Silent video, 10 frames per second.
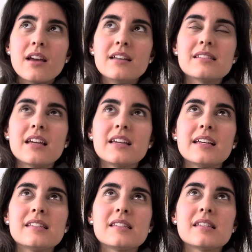it's like
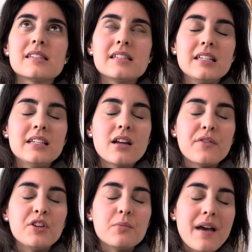it's the seed
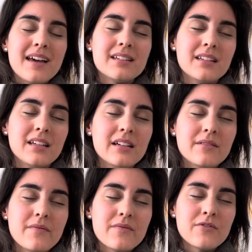of humanity,
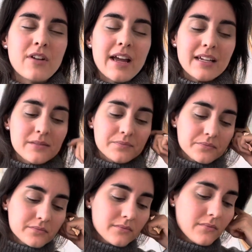right?
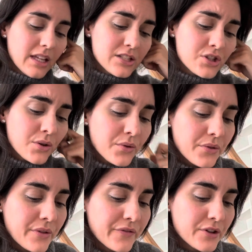And so
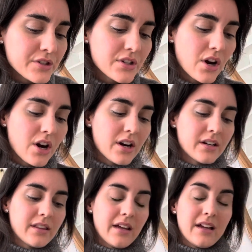the first
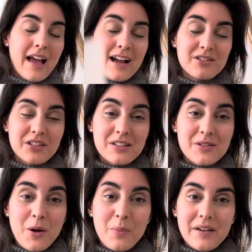card that actually
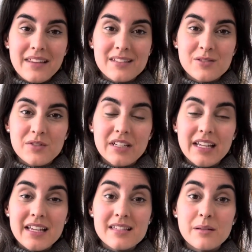is opening this
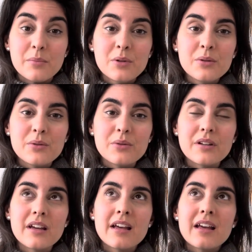reading is the
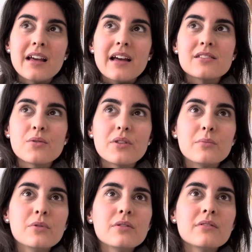moon. And so the
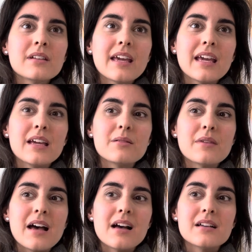moon came
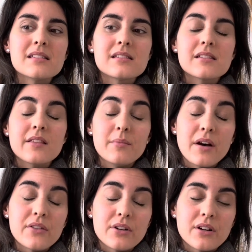as the
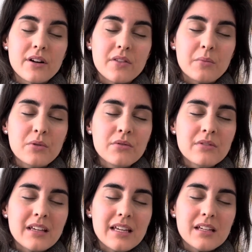mother. The
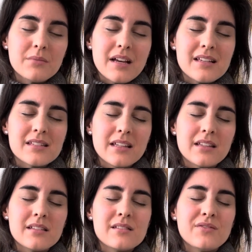moon came as like
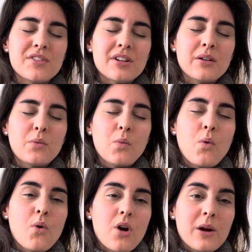this very
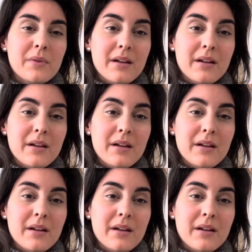warm